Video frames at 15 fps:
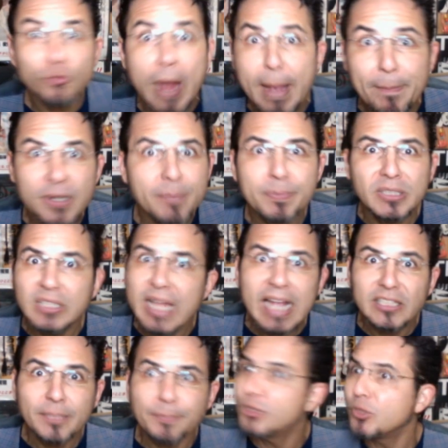to wrap it up in the
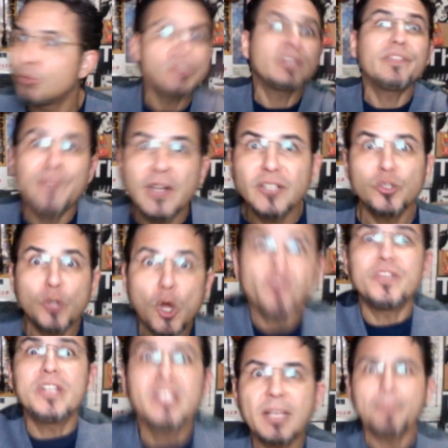last episode, what the fuck do you call
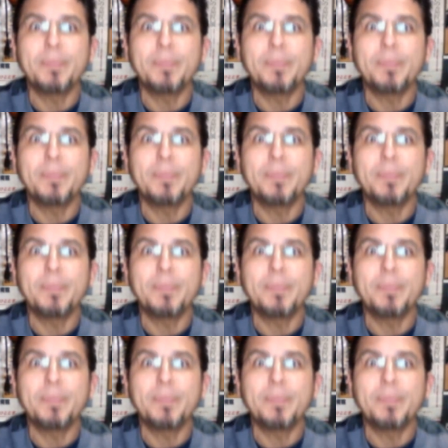this